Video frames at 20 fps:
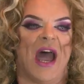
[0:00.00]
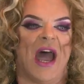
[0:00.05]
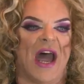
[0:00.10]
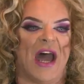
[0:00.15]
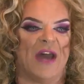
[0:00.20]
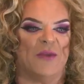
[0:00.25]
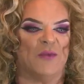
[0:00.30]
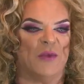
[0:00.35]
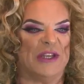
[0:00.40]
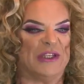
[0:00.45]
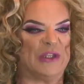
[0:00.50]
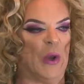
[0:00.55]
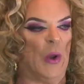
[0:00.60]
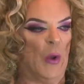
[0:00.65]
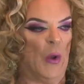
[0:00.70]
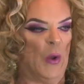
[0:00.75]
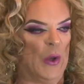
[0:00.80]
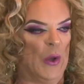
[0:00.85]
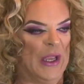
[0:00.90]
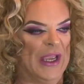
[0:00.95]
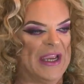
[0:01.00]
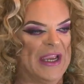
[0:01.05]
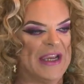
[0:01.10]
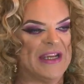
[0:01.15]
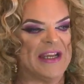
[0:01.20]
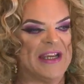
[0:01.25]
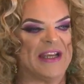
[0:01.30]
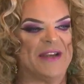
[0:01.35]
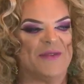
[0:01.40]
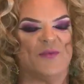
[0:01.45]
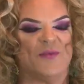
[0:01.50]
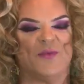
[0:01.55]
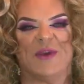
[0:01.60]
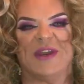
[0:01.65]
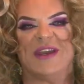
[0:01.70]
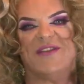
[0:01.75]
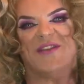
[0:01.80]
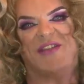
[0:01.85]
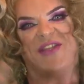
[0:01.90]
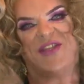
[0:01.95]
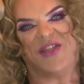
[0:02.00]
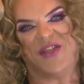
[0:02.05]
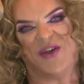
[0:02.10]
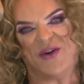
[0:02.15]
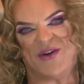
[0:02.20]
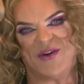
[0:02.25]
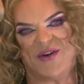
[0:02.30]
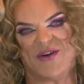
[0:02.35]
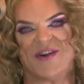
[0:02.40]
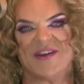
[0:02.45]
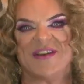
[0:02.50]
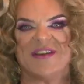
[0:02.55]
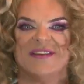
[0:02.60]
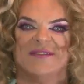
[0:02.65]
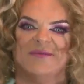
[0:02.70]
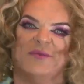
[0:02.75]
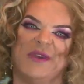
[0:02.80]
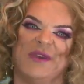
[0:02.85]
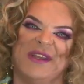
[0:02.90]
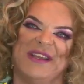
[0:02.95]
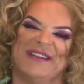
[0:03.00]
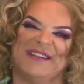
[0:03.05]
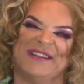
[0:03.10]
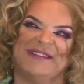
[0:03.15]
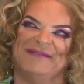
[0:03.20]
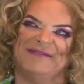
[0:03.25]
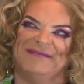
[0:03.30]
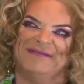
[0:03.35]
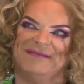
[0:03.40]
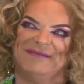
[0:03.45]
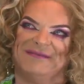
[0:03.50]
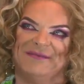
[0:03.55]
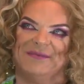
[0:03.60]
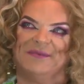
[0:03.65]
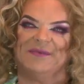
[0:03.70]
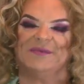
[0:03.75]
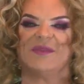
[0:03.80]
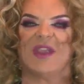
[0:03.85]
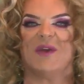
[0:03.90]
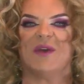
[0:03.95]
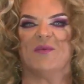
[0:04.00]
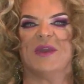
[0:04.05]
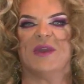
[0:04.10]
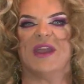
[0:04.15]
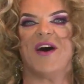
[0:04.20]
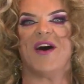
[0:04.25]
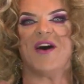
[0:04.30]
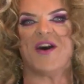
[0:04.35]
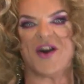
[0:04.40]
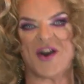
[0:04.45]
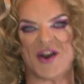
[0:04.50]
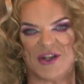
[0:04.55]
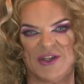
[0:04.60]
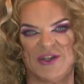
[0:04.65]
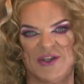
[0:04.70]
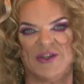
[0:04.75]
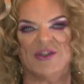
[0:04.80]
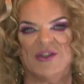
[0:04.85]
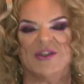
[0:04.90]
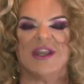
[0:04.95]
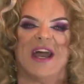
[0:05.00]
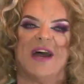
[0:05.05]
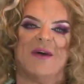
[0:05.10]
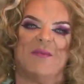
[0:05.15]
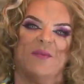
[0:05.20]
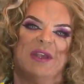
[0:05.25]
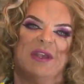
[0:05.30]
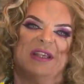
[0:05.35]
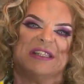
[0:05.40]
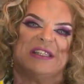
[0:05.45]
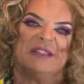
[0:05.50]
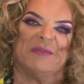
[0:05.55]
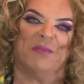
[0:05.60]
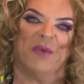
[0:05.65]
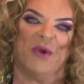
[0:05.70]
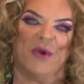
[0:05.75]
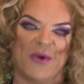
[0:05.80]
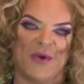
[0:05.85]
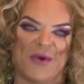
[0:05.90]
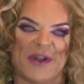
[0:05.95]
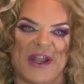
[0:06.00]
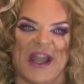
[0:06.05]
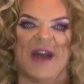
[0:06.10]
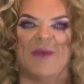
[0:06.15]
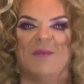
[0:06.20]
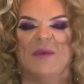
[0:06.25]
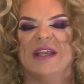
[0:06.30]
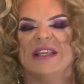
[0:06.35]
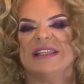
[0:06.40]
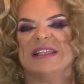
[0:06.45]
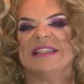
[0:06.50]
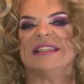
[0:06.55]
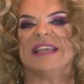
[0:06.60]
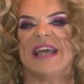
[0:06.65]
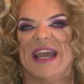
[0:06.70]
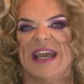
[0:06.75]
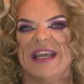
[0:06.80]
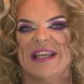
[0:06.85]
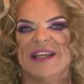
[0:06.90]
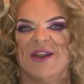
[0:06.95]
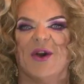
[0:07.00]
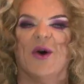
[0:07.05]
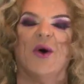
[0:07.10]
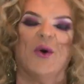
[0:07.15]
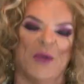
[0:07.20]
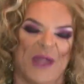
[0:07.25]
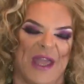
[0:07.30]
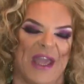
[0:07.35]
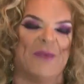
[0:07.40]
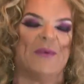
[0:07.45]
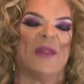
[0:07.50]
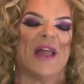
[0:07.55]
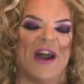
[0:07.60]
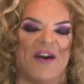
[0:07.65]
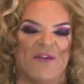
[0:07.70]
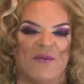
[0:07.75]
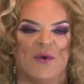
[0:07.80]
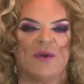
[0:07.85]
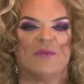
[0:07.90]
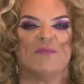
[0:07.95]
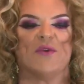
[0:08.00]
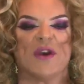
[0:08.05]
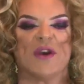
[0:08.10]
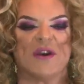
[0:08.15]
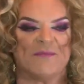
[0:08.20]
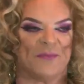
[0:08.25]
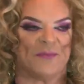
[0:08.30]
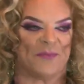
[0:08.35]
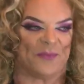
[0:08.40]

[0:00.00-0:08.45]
And we toyed and we thought and we mm, and we argued and we spoke and we decided, okay, we'll have one more.